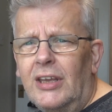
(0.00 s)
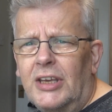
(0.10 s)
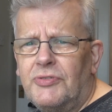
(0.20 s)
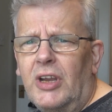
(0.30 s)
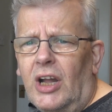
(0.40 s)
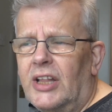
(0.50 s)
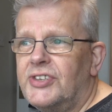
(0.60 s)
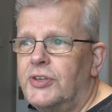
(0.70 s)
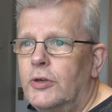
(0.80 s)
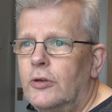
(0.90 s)
as
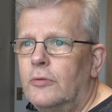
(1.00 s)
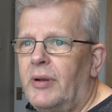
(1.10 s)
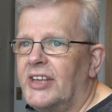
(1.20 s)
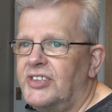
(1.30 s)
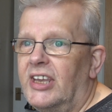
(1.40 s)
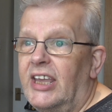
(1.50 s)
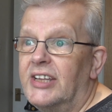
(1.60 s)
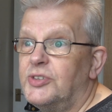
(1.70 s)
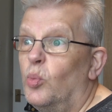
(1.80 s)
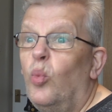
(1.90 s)
regards to plastic
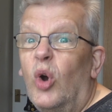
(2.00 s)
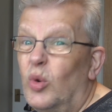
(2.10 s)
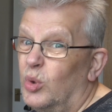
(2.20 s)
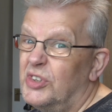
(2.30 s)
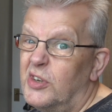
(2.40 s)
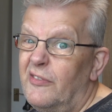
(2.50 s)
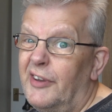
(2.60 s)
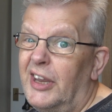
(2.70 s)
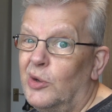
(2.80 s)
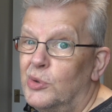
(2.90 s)
kits and World War II
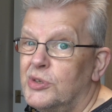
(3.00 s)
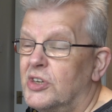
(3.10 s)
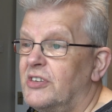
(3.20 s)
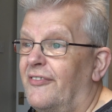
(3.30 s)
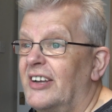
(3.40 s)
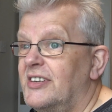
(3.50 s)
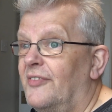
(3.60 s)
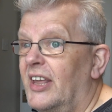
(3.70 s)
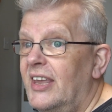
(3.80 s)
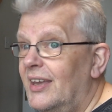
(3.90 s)
vehicles, because
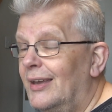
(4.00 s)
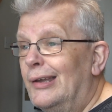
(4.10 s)
effectively